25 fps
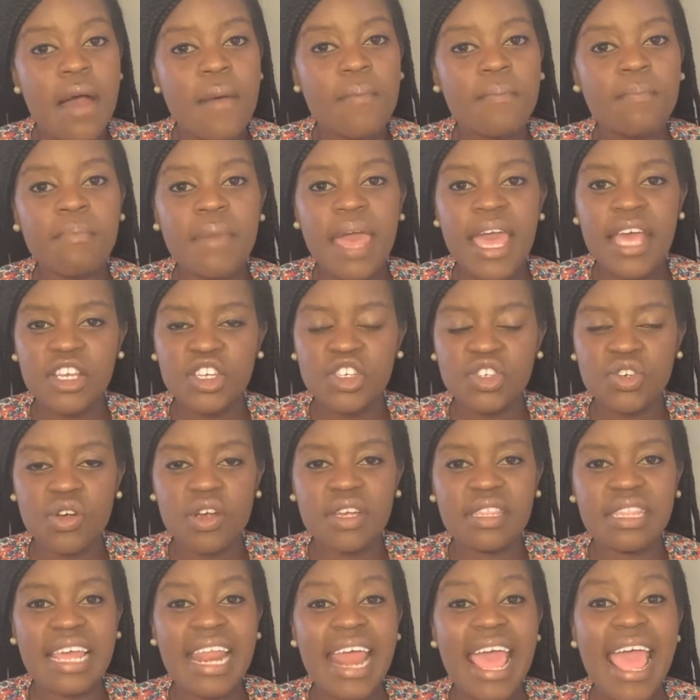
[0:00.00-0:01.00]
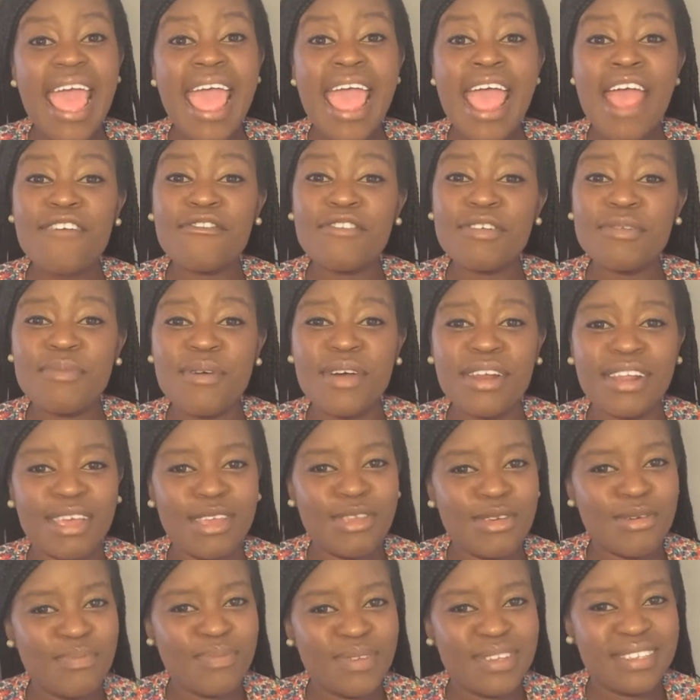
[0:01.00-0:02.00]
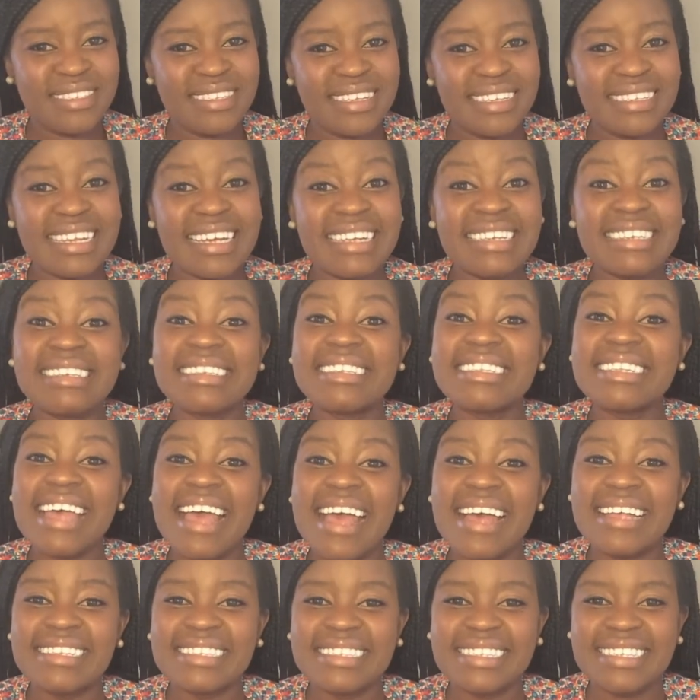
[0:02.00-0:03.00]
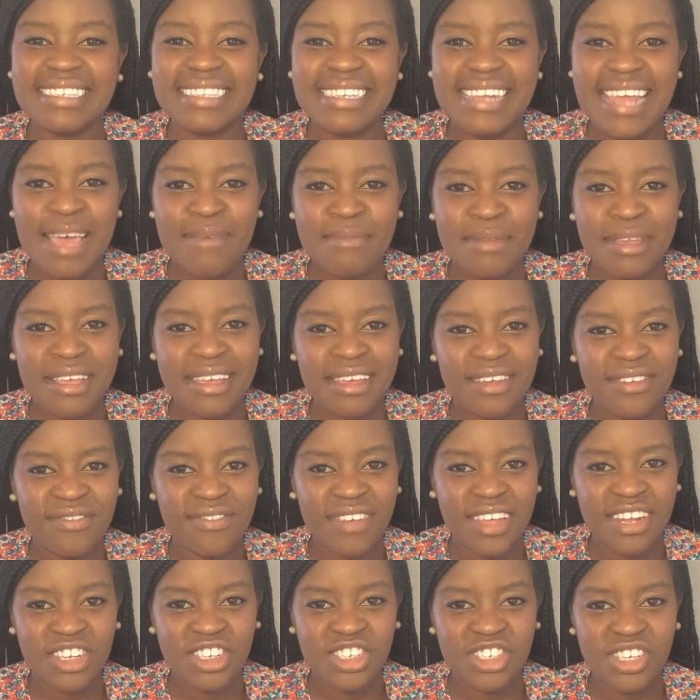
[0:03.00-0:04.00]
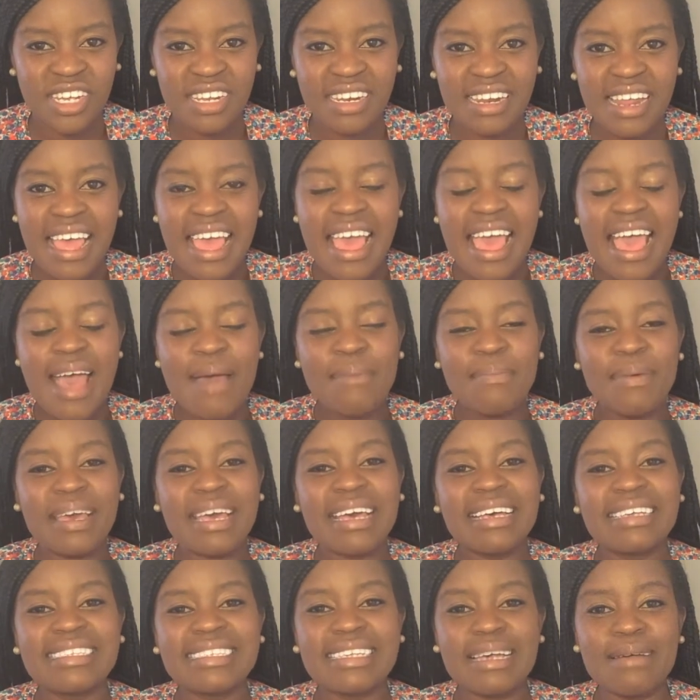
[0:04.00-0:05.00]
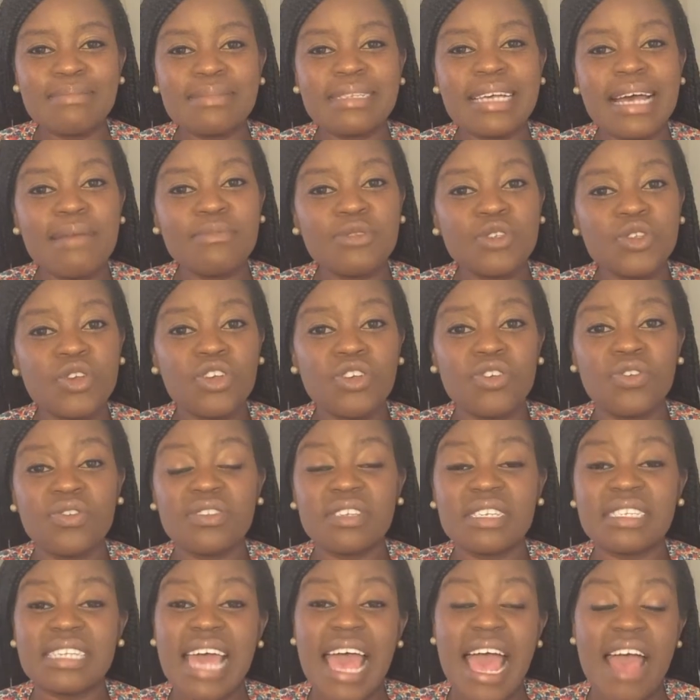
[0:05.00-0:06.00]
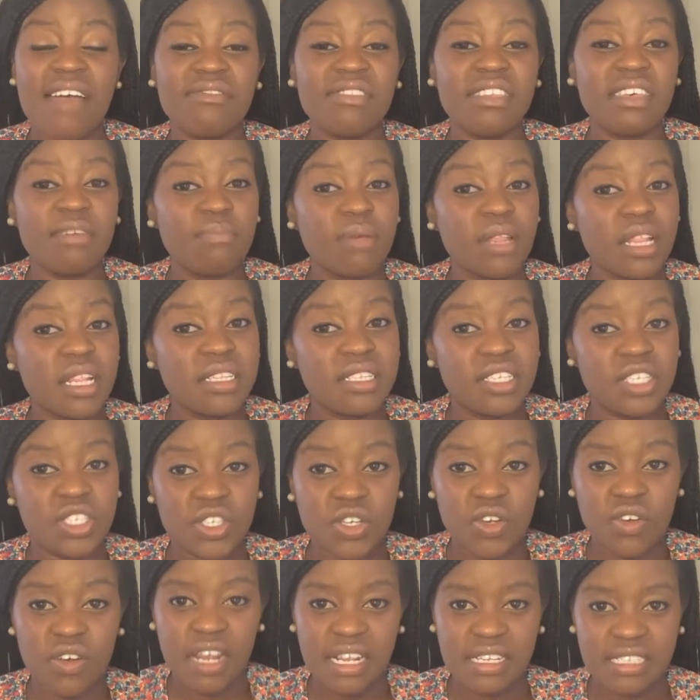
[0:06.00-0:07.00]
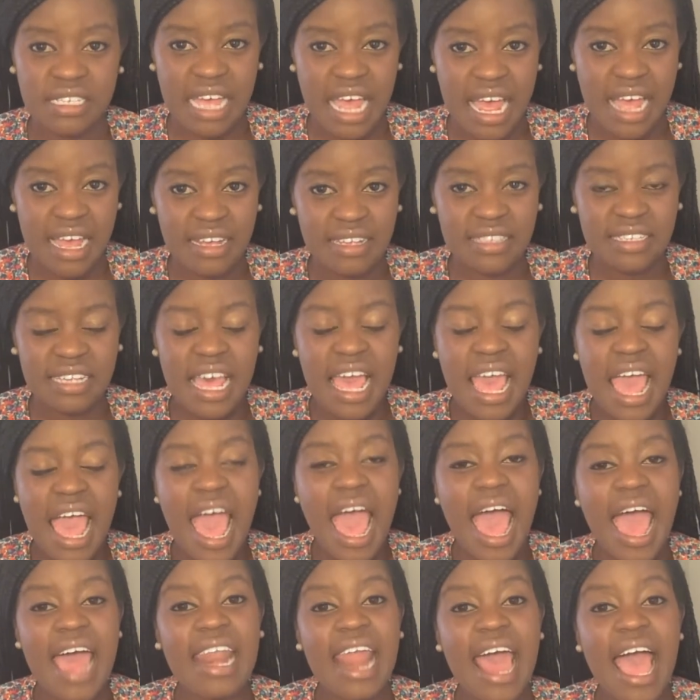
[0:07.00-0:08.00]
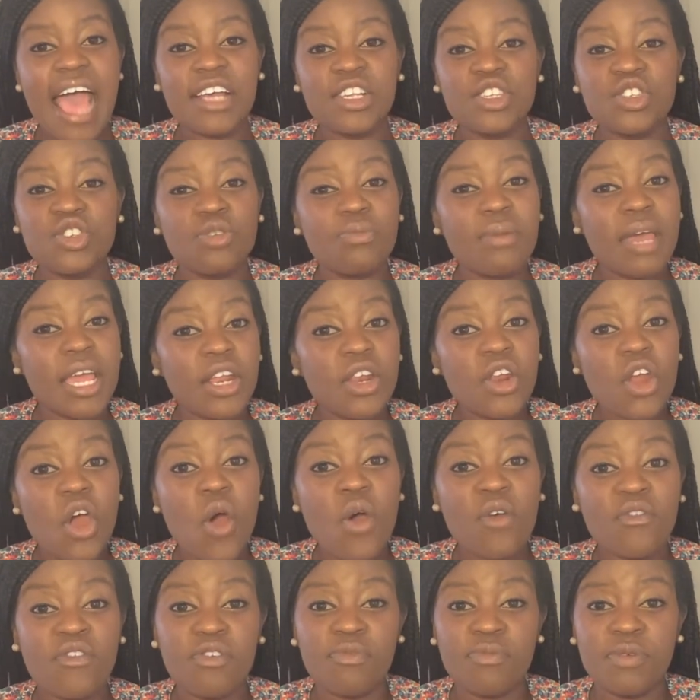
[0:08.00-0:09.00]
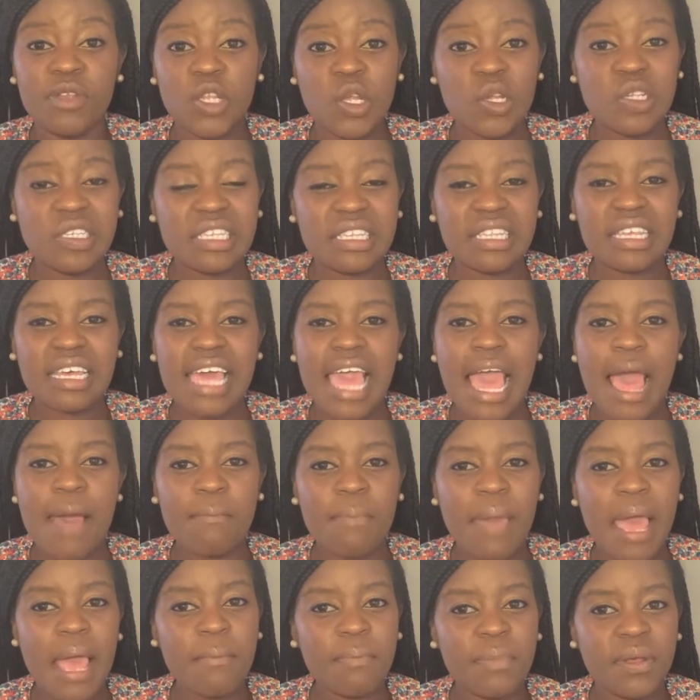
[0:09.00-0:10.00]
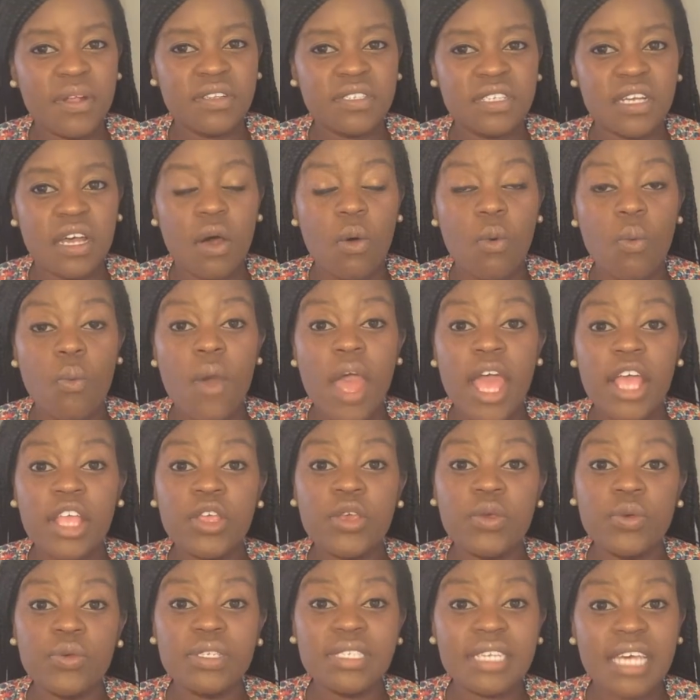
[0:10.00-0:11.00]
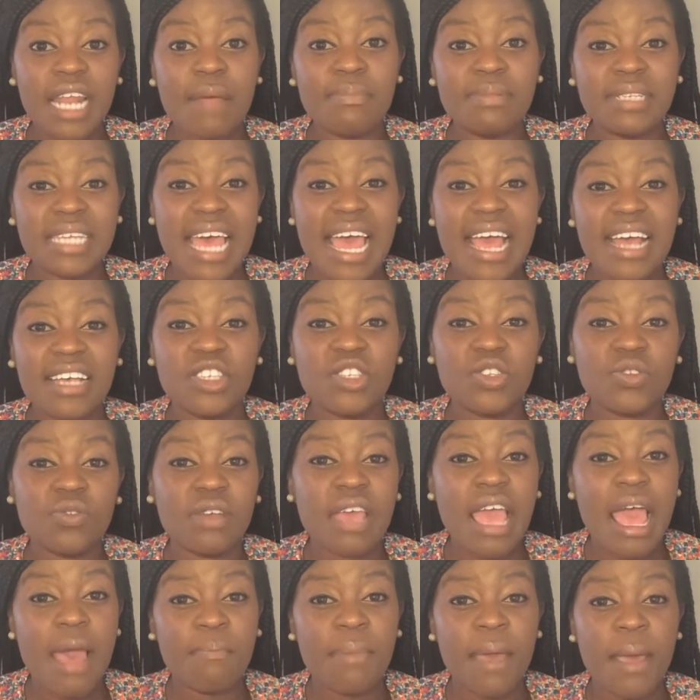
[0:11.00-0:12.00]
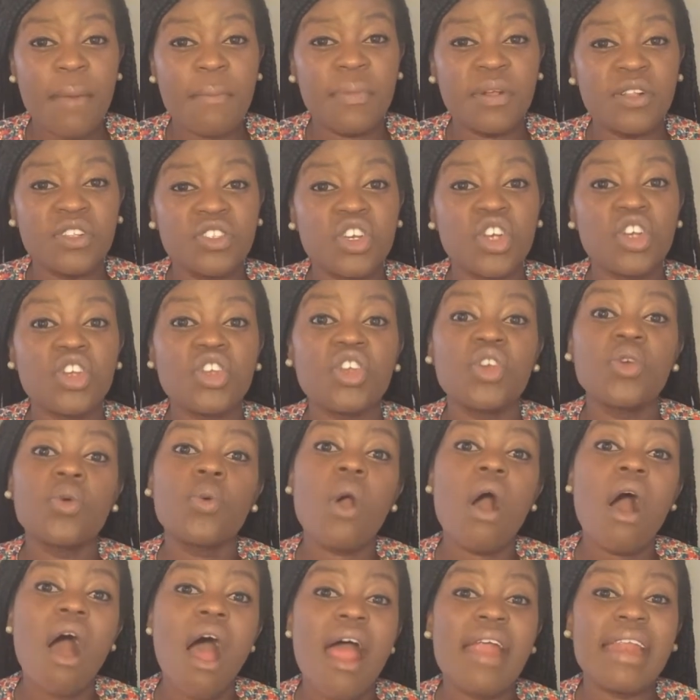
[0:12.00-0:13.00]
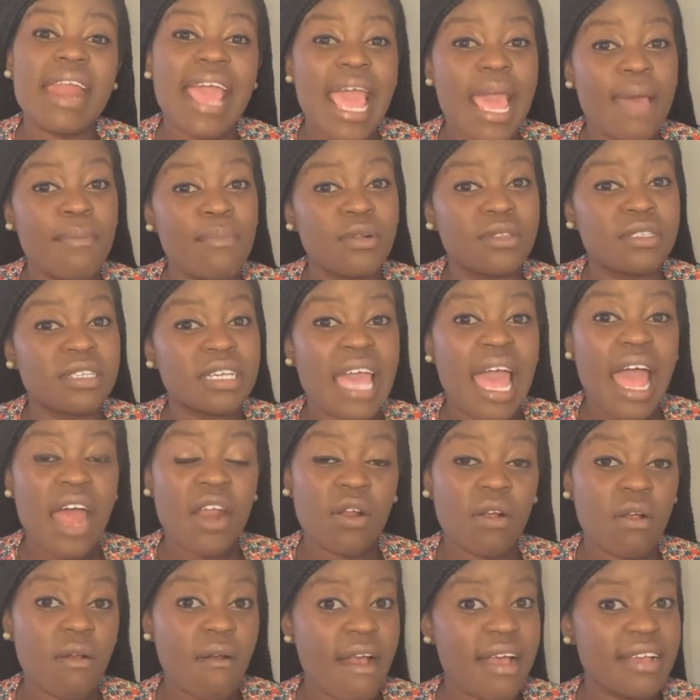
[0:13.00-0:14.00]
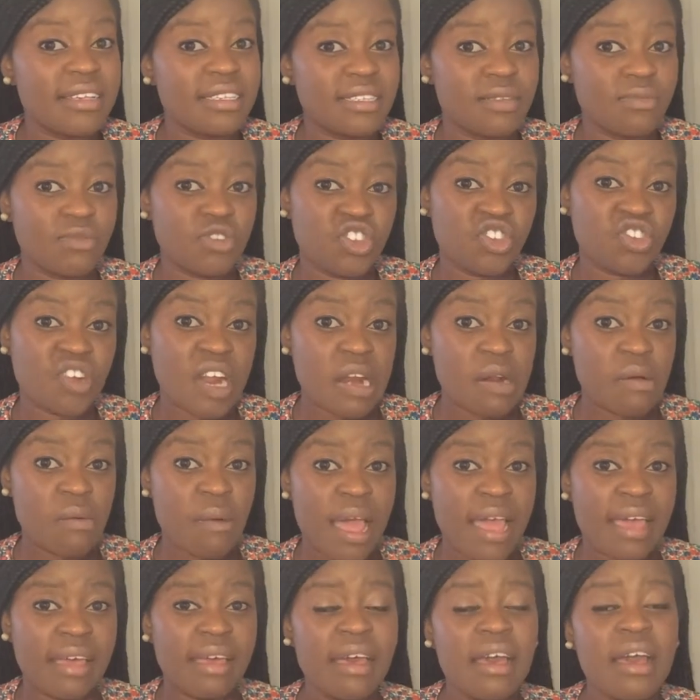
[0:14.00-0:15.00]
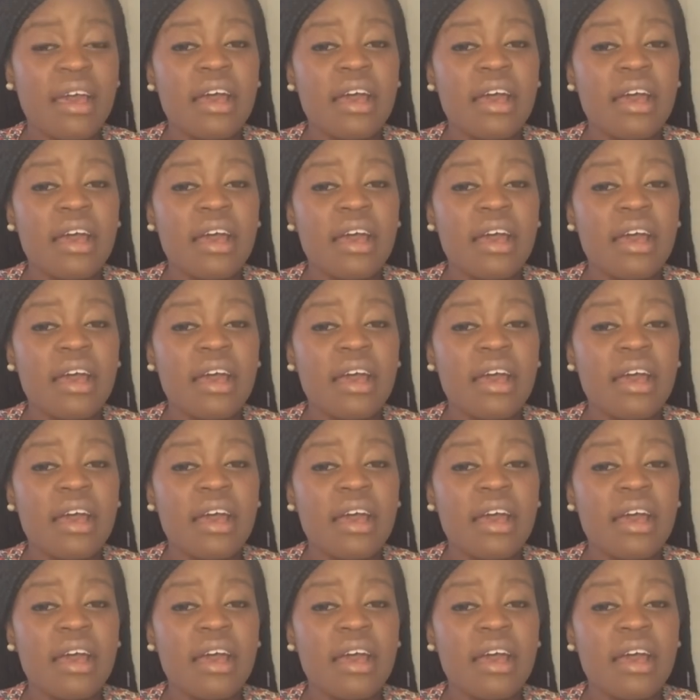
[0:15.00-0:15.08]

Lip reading: make sure that everybody in your business understands this naming convention, because sometimes your users have the ability to create tags. And as you may know, if you've been using the campaign builder, when you set up tags through campaign builder, you aren't able to categorize them straight away.